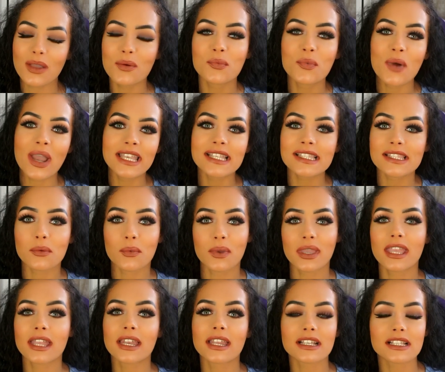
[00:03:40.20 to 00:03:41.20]
ways that we
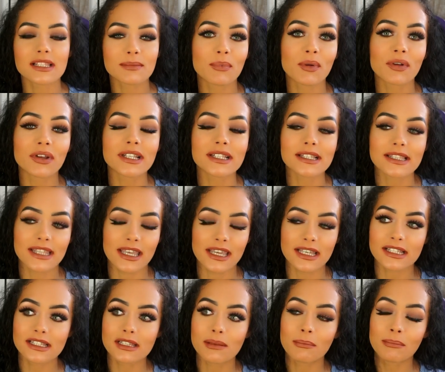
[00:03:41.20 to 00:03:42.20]
can experience
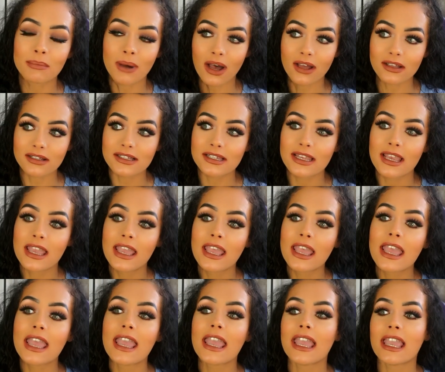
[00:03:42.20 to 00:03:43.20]
this, but
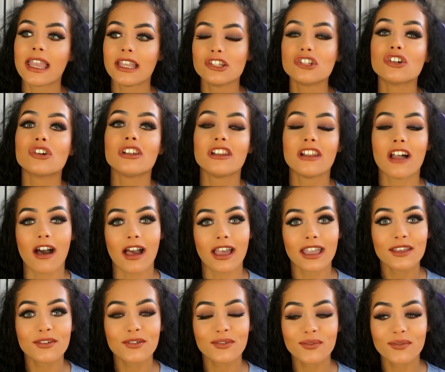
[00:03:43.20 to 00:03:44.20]
in your
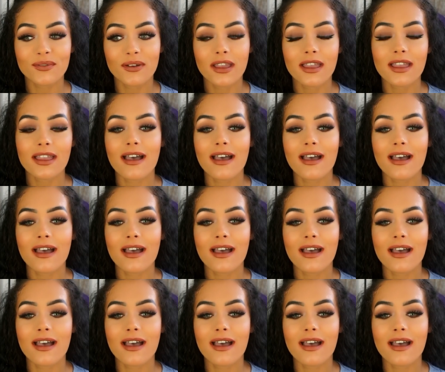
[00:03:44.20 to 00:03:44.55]
life,